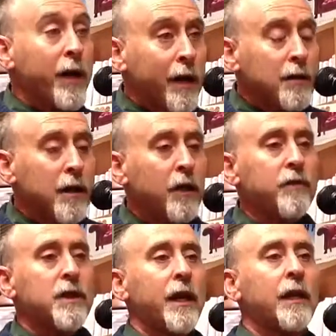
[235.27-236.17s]

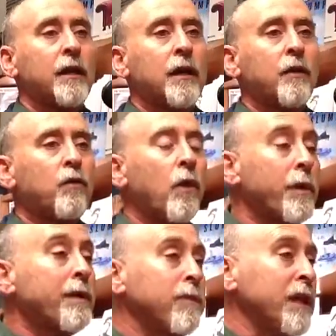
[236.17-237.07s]
ourselves and what
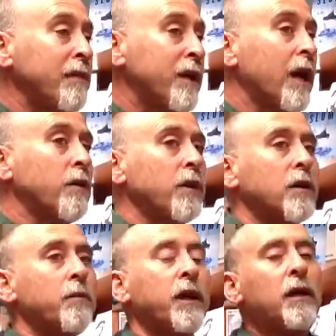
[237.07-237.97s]
we believed the country
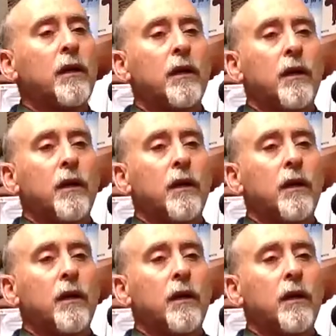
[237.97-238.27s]
could be.